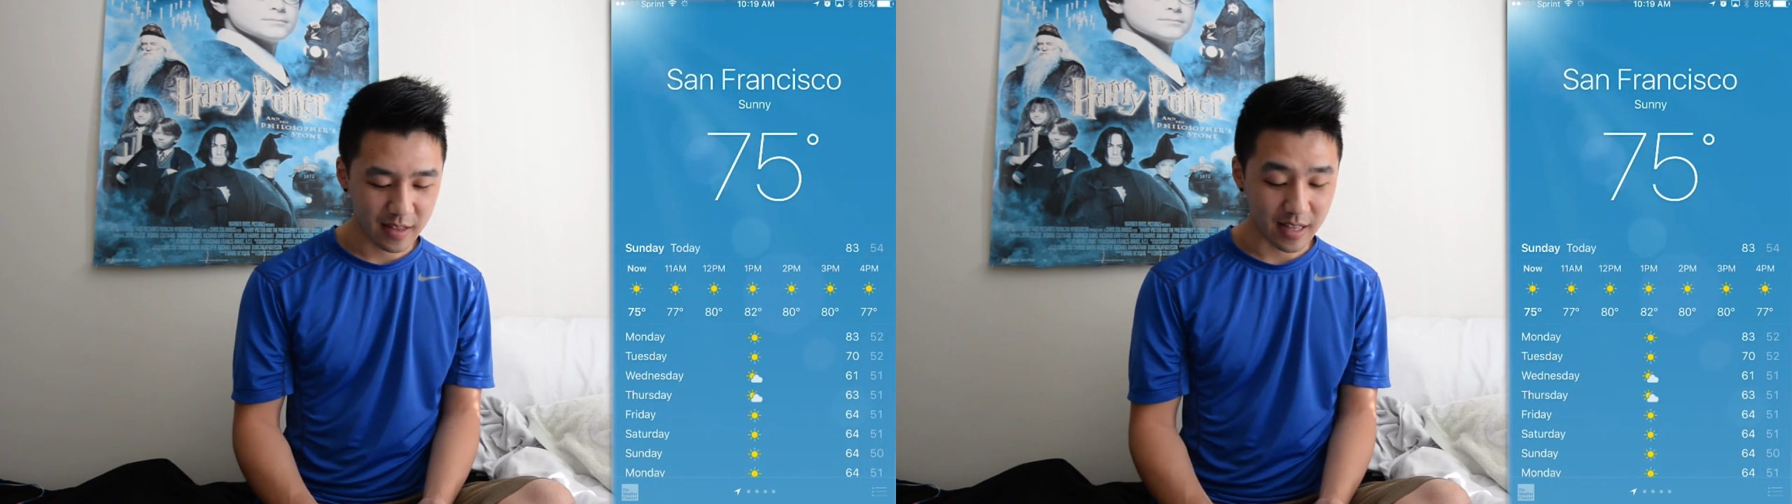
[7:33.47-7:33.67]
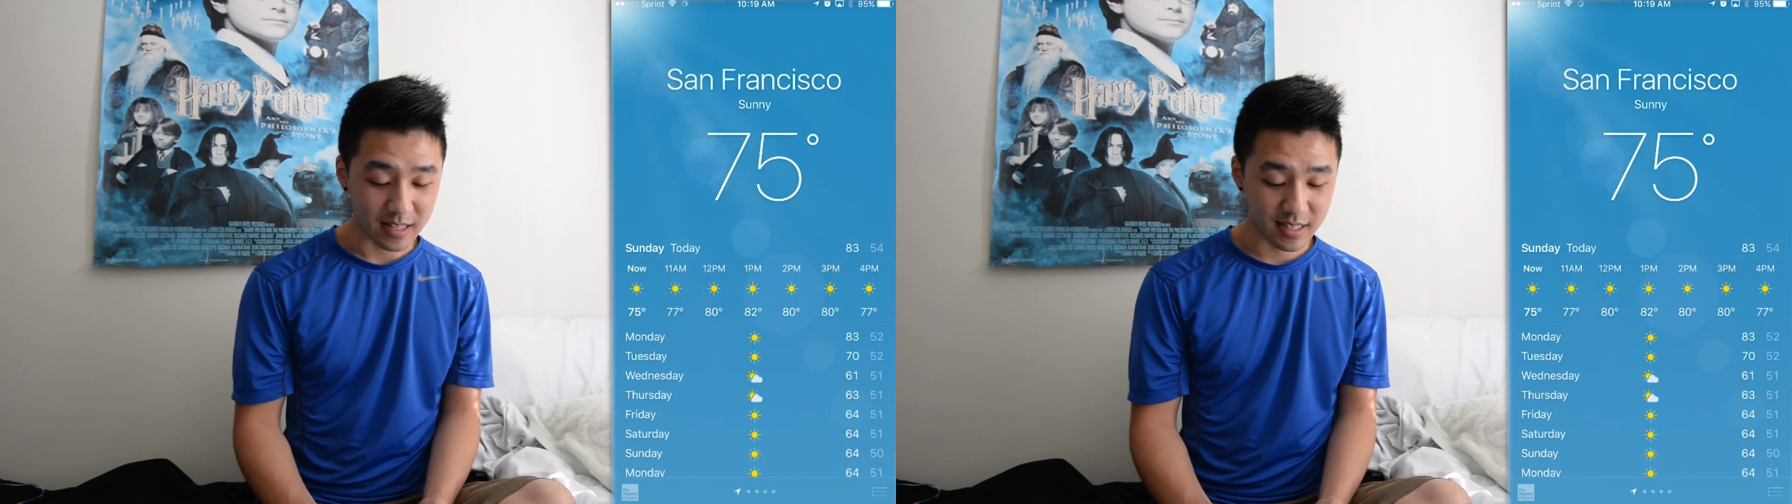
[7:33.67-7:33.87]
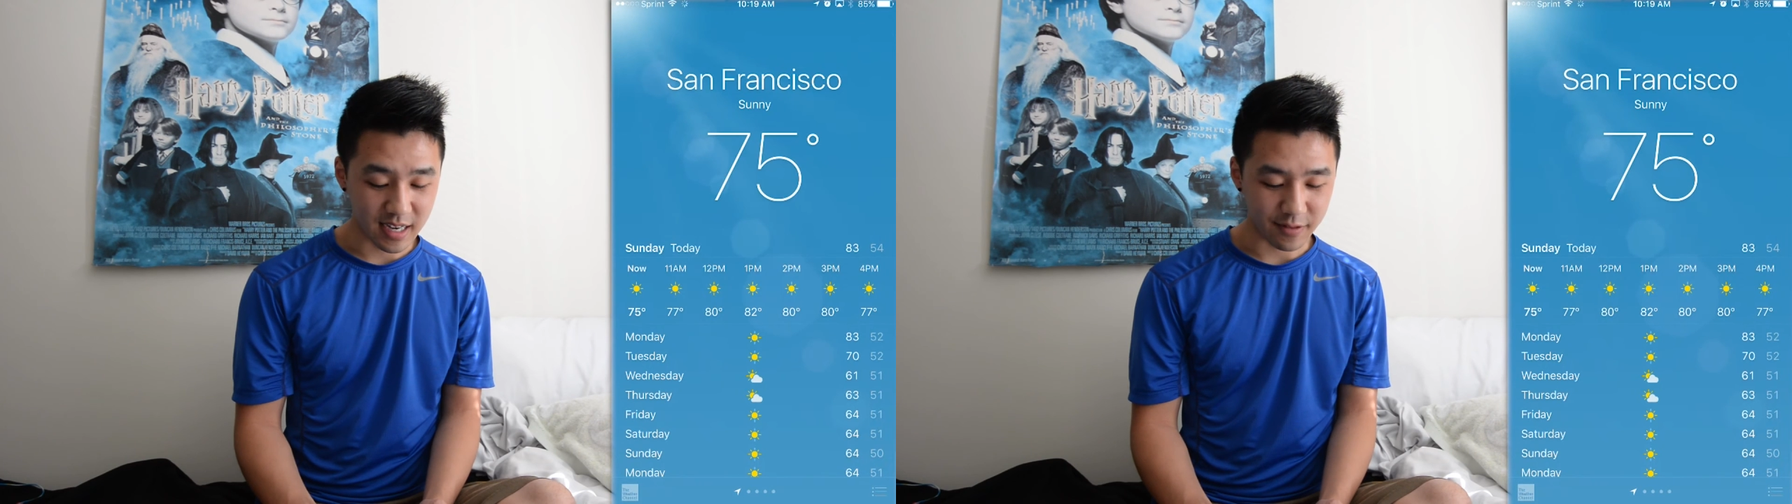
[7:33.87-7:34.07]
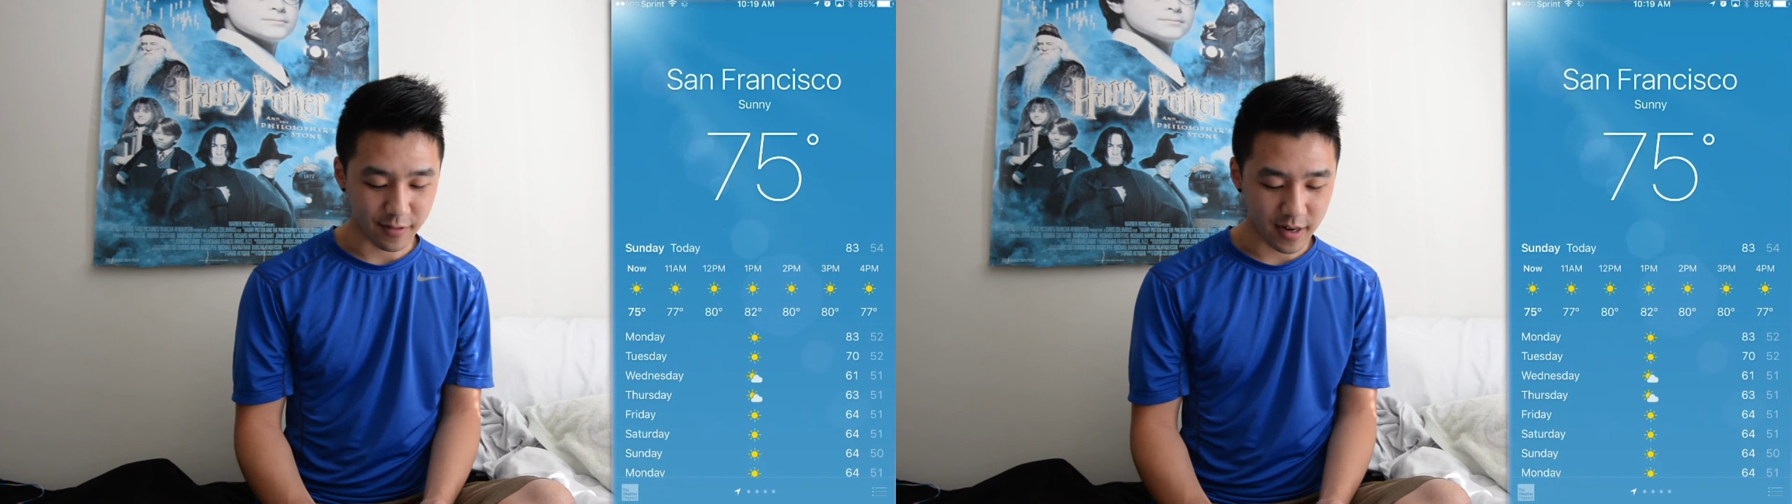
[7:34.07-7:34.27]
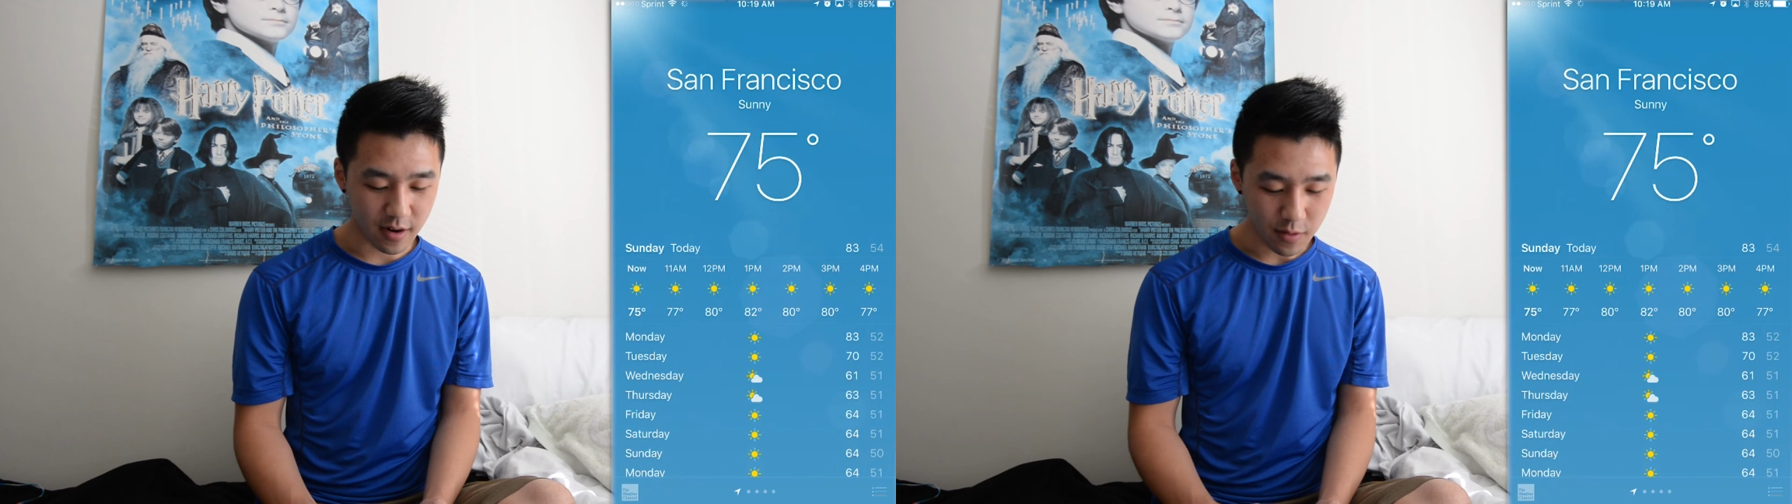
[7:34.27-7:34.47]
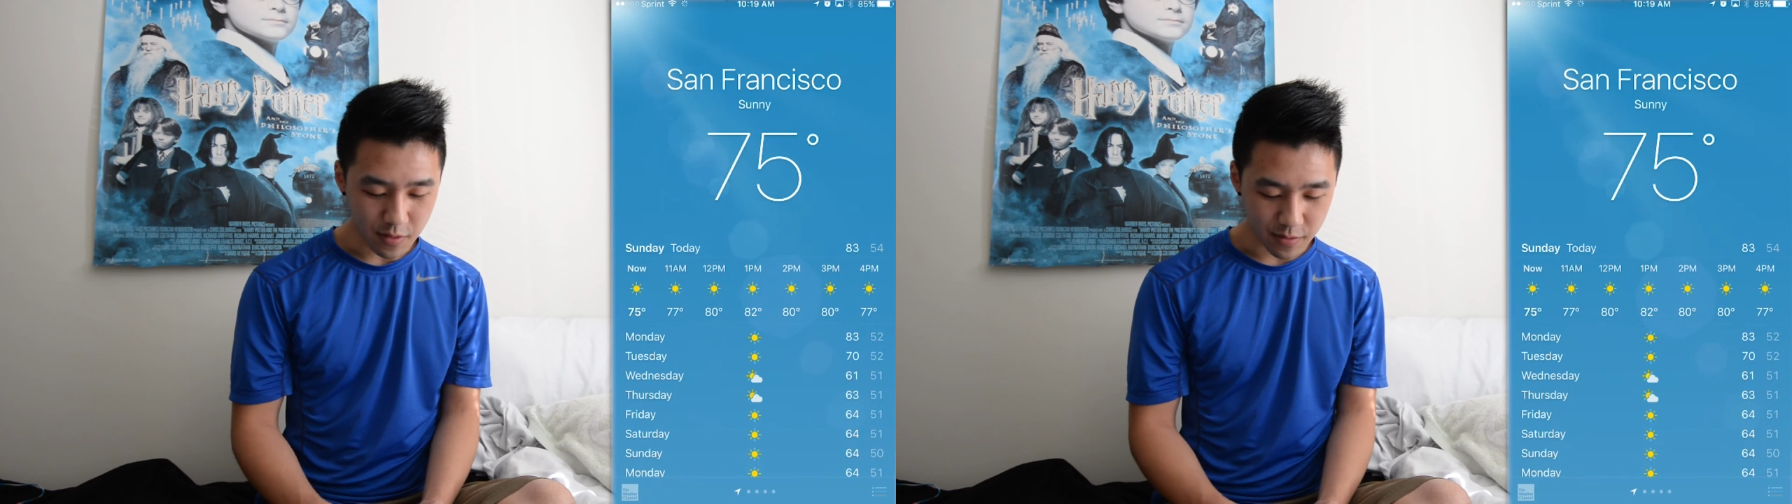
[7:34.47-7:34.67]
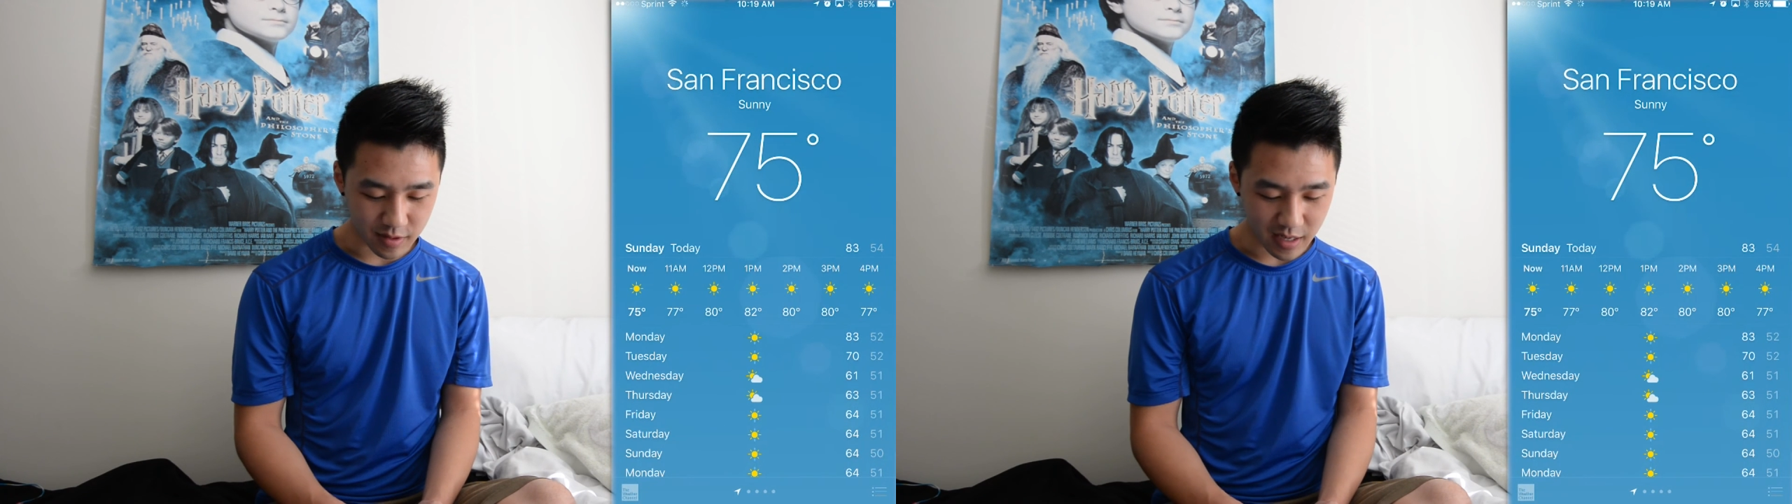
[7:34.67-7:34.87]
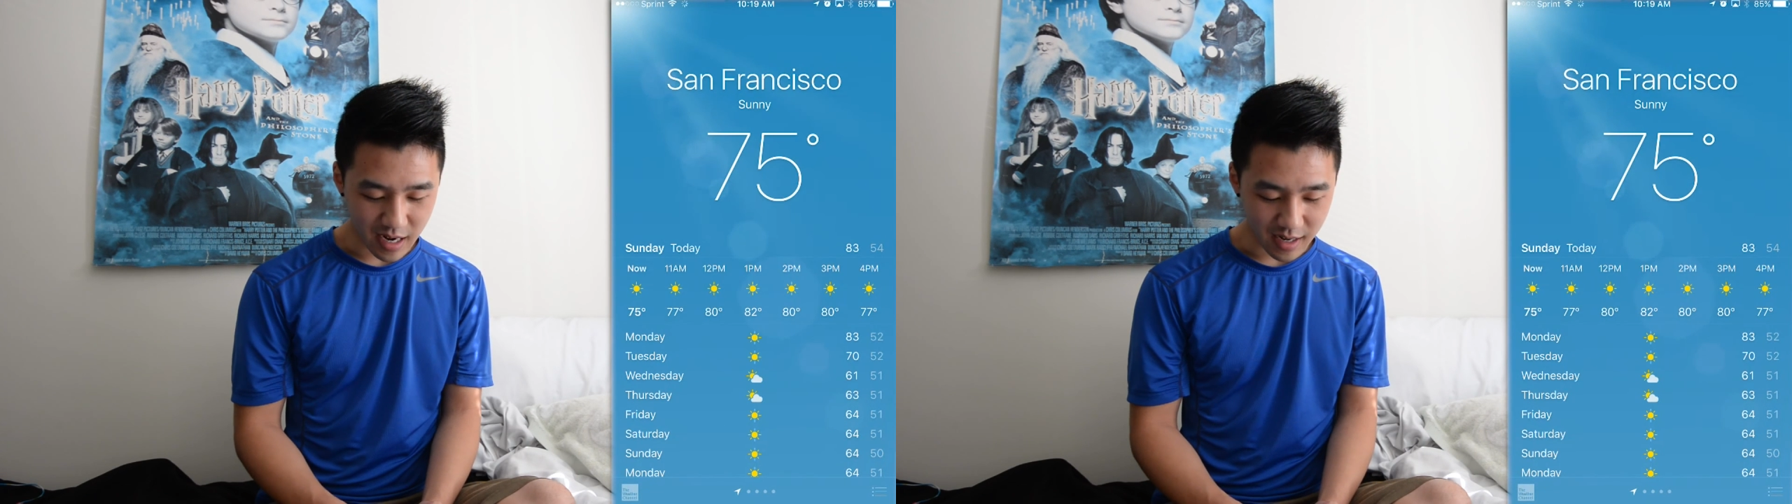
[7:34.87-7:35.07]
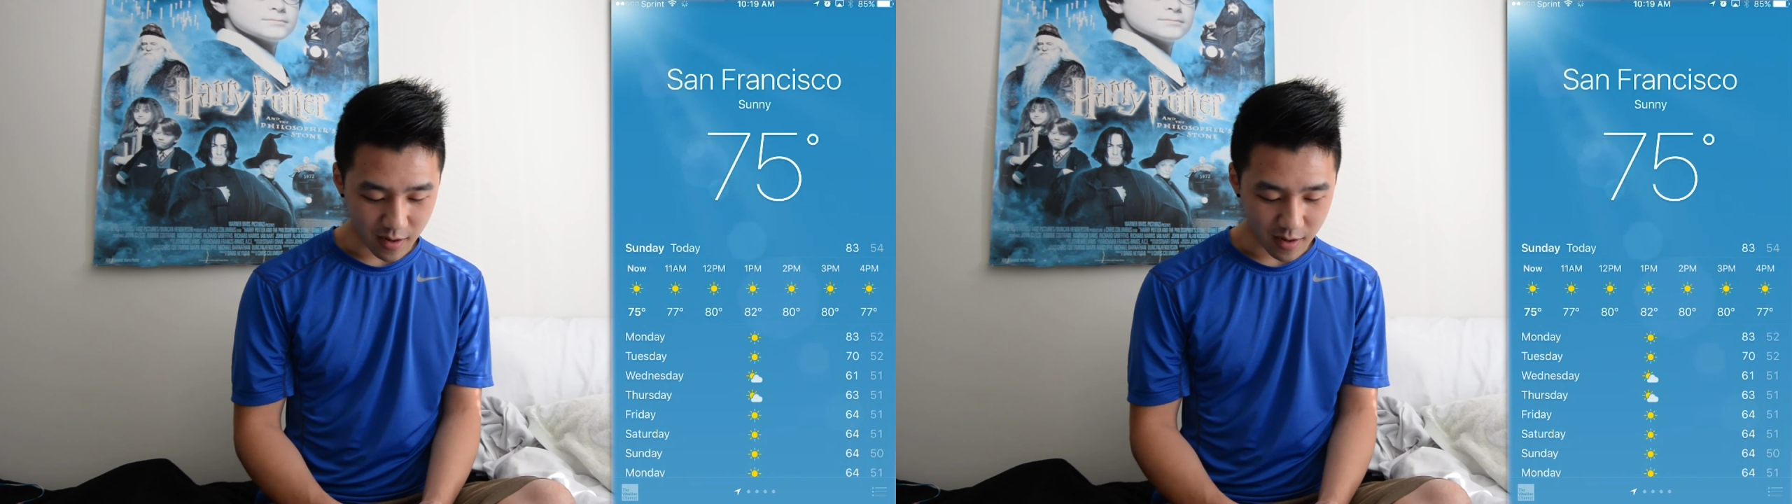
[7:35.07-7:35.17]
That's kind of rare. Oh, it's 80.